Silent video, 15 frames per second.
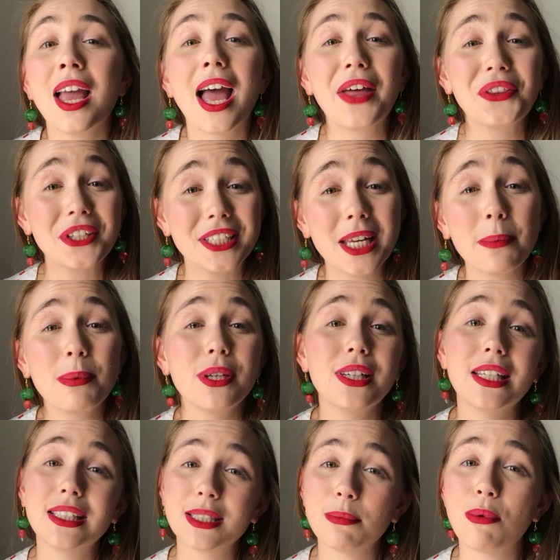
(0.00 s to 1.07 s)
and the
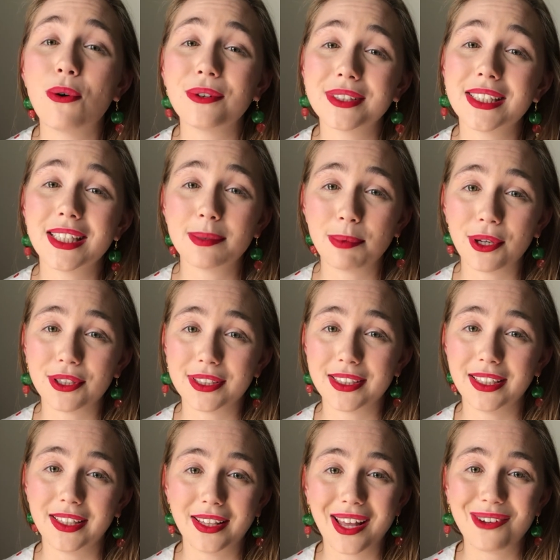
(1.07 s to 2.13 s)
deputy supports this
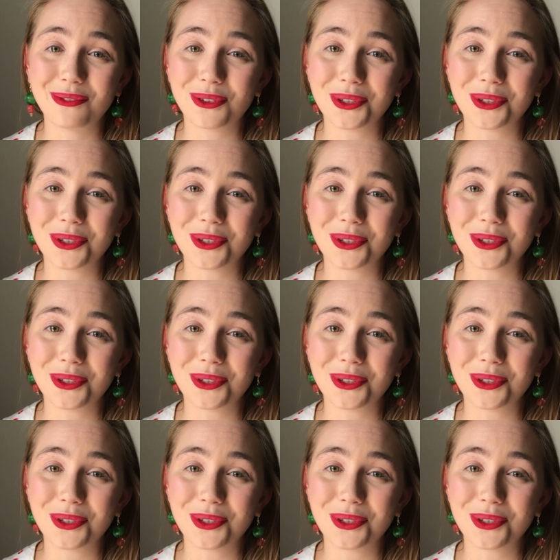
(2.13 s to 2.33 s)
person in that